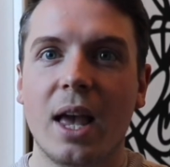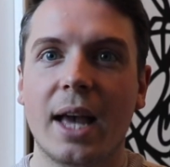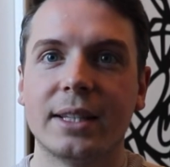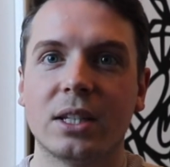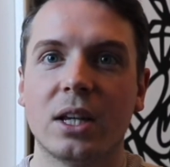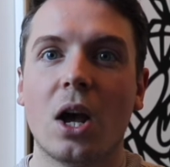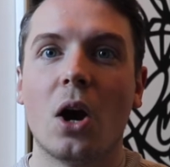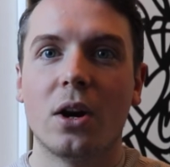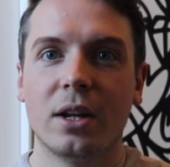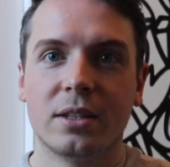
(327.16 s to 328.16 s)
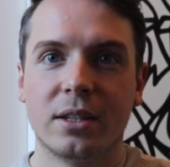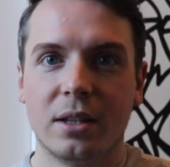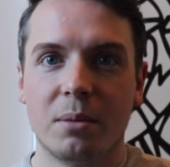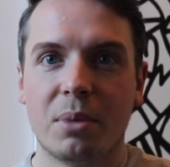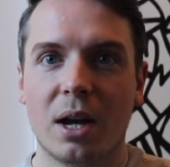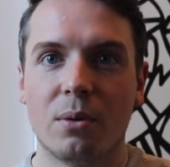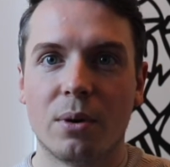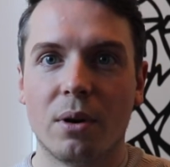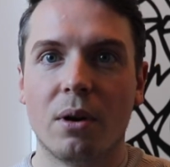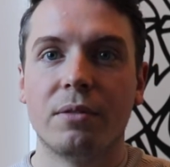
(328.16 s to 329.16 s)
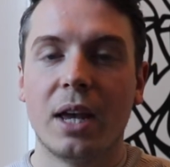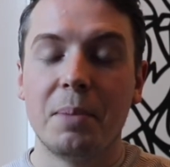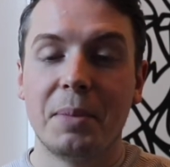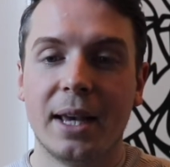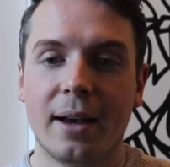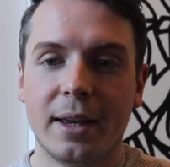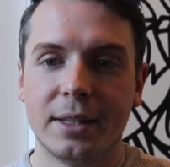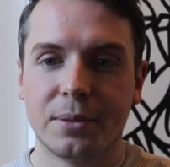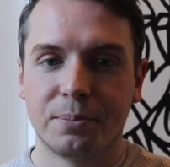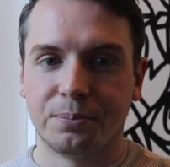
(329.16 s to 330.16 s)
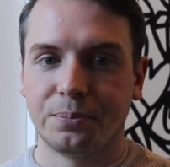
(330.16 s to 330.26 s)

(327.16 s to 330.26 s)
at harnessing the power of APIs.